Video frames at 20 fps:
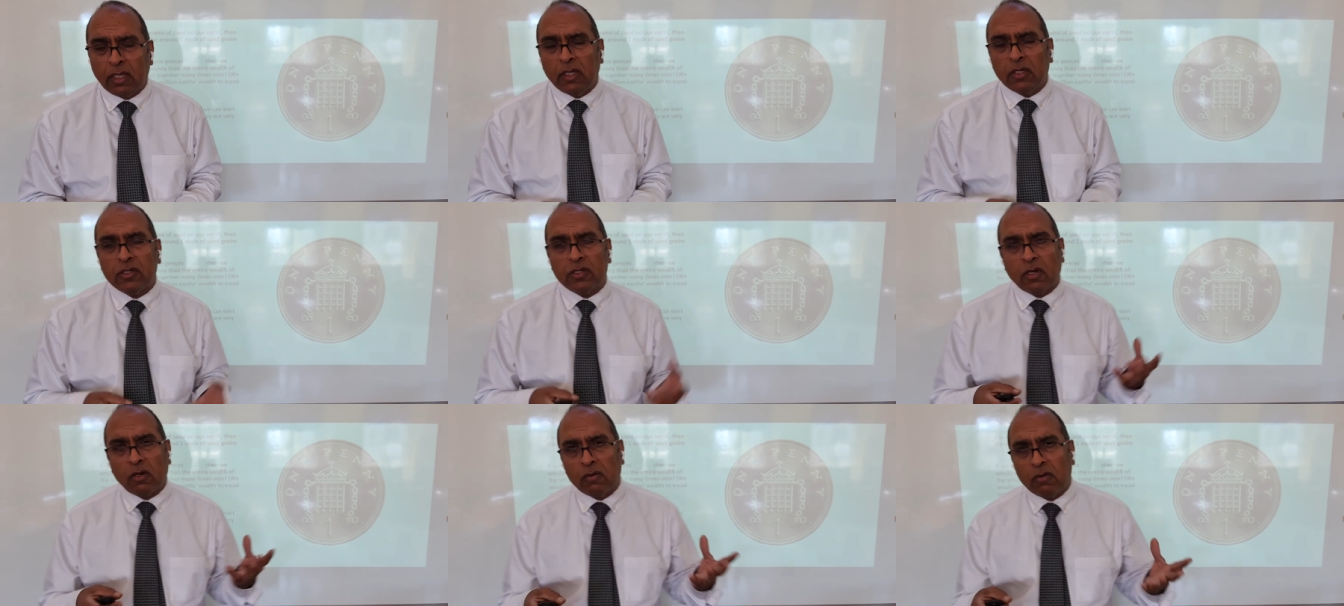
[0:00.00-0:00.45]

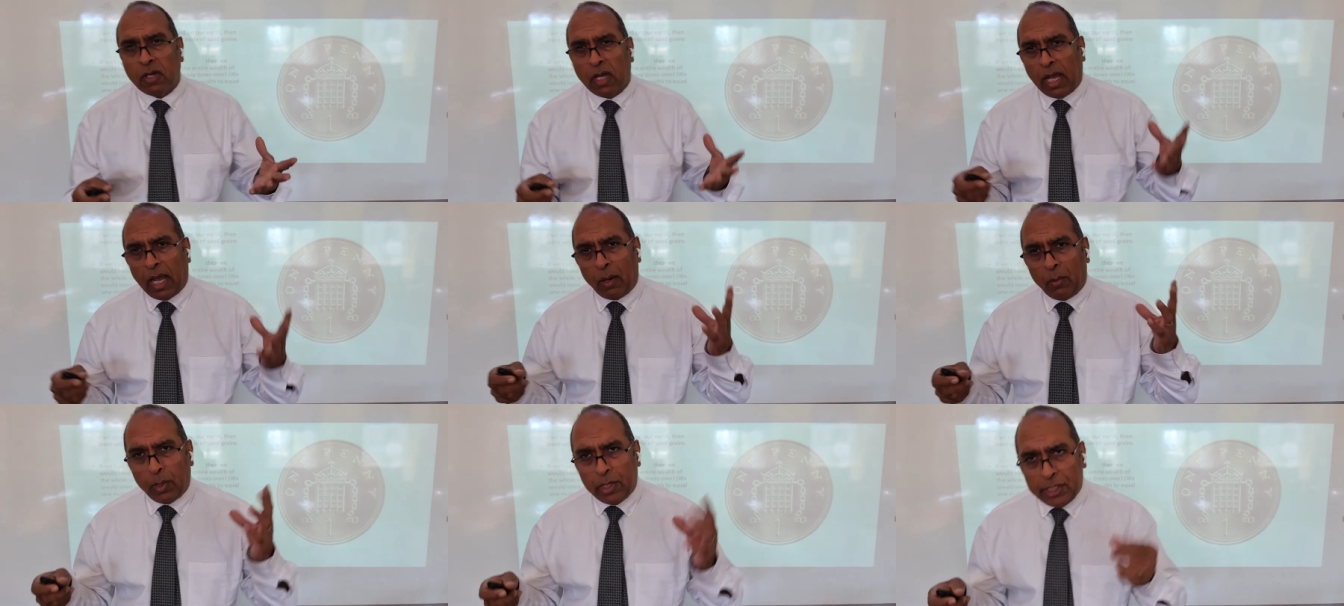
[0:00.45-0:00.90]
So
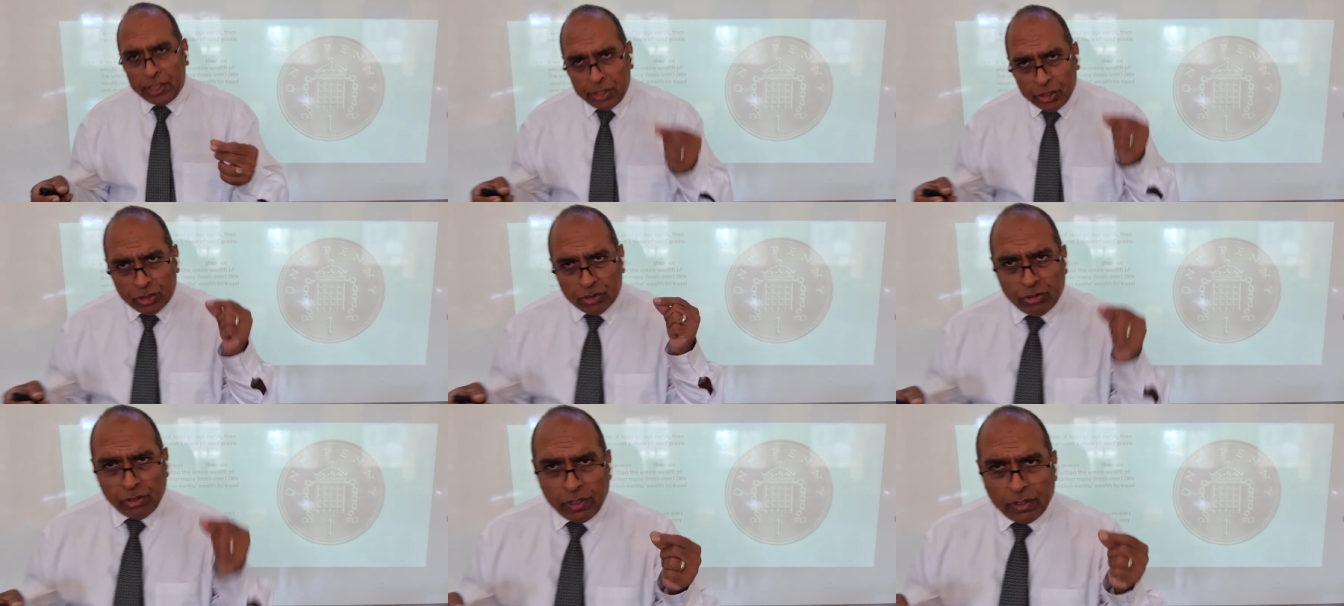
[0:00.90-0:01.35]
I want you to
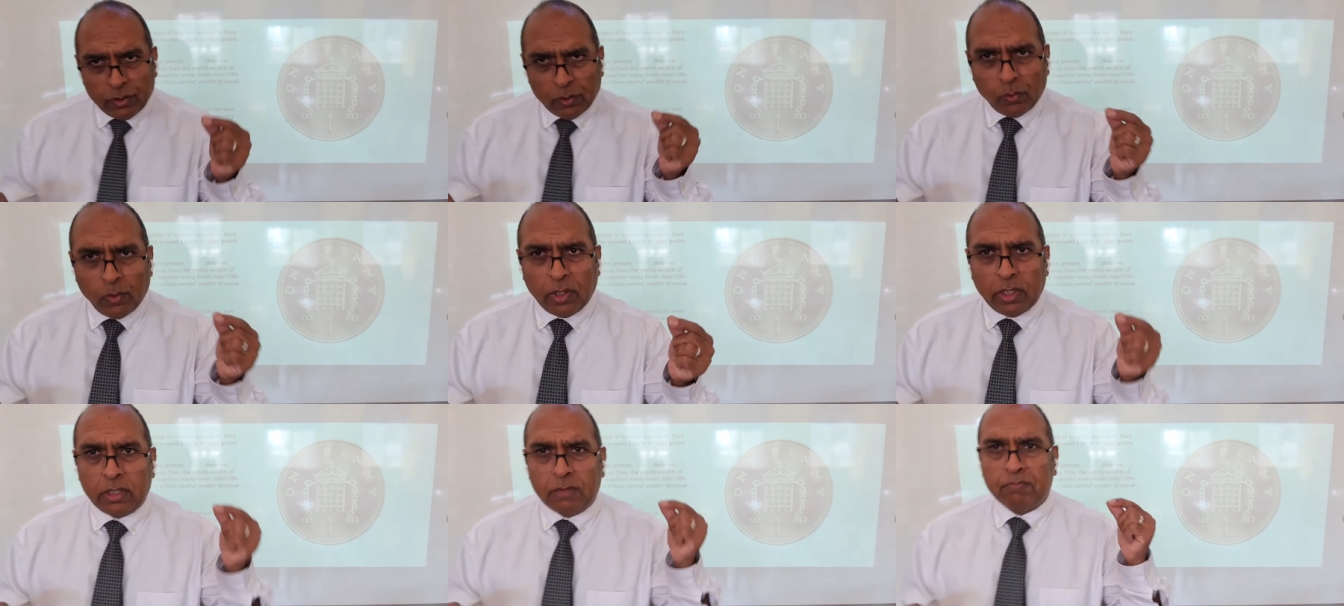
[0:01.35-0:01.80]
treat the
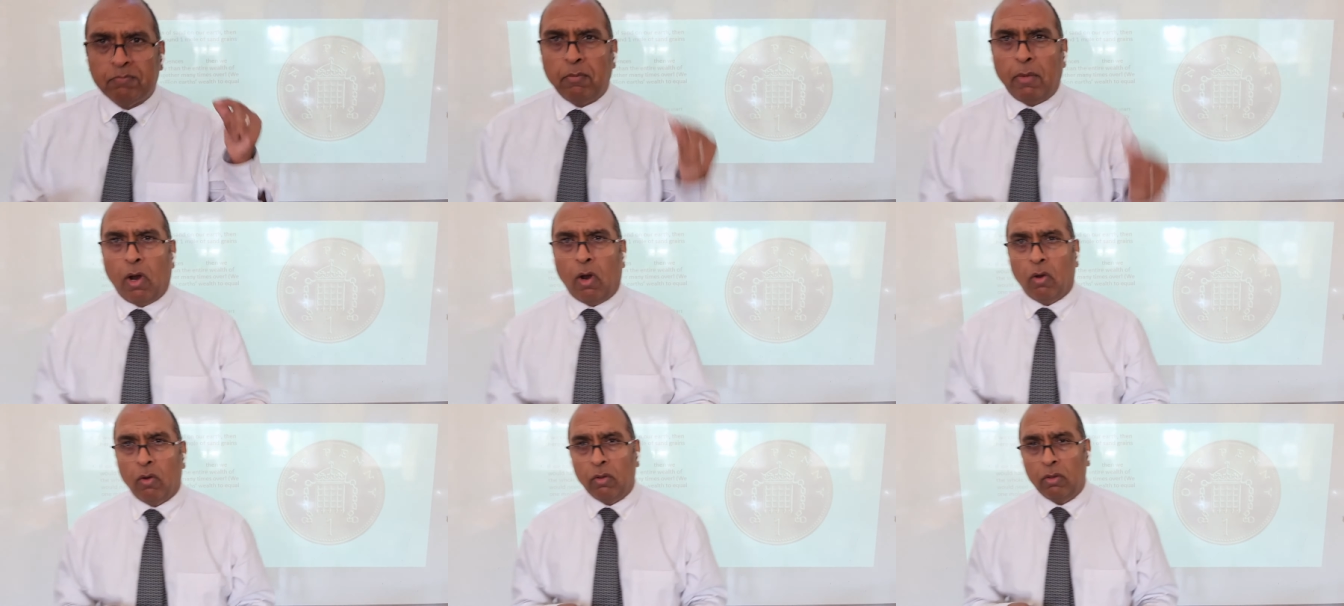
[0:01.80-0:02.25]
word
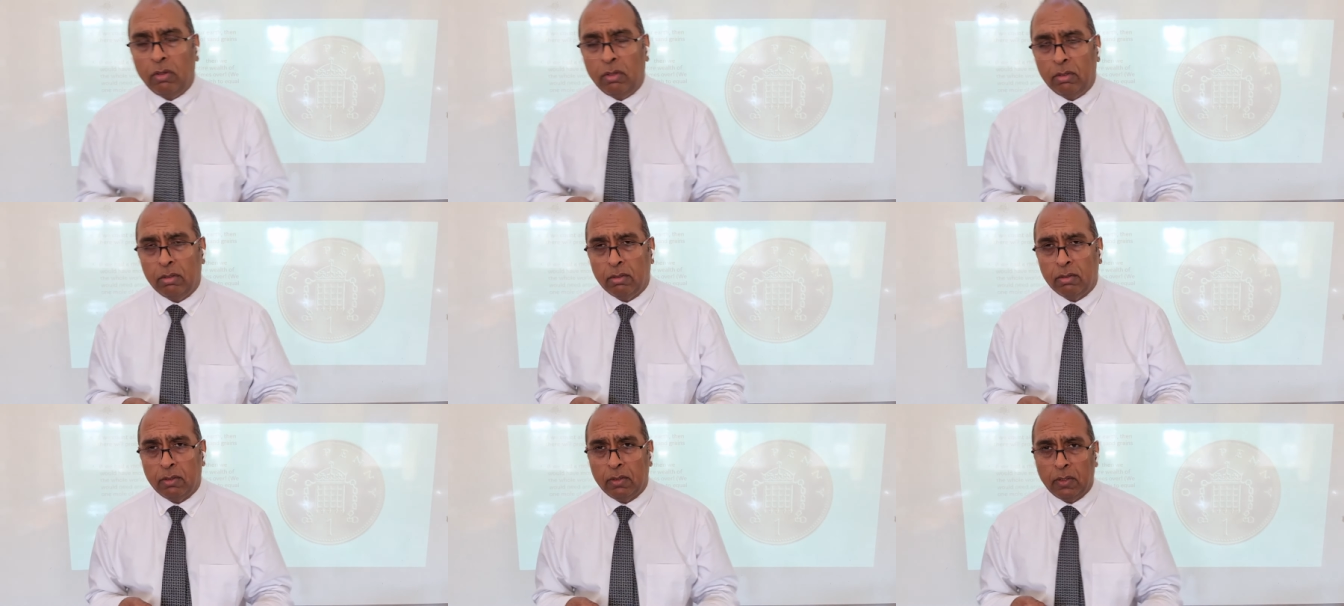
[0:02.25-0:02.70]
mole,